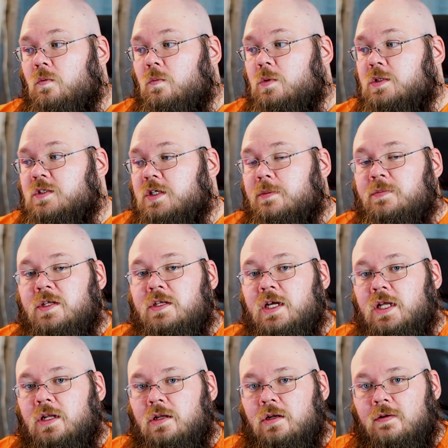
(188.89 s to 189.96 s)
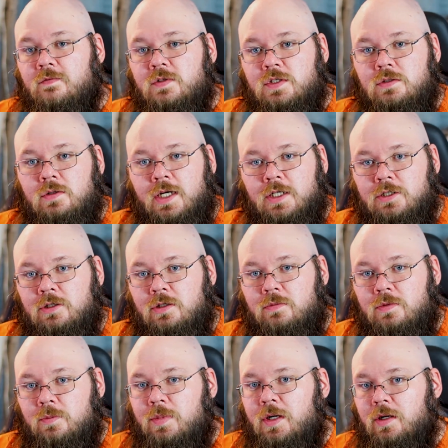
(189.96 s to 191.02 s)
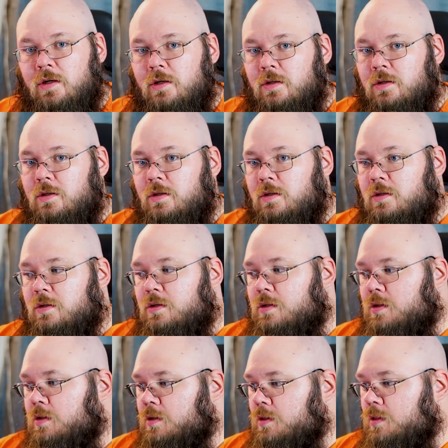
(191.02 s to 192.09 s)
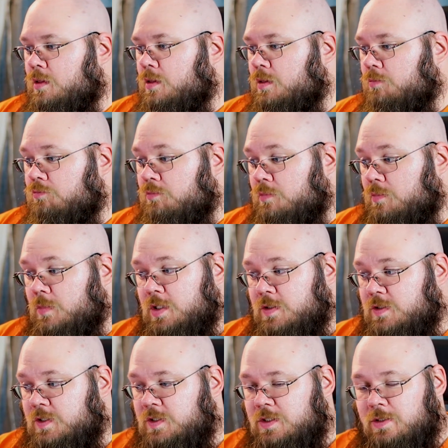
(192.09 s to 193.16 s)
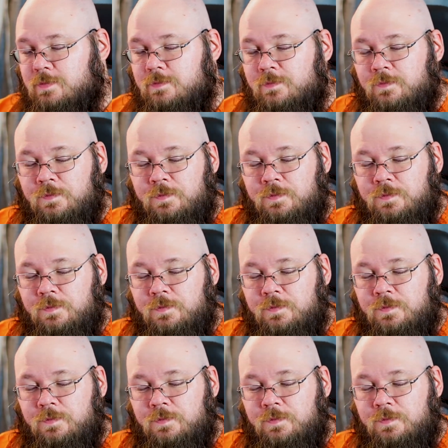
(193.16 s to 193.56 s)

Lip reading: was up to date enough to actually repair his system.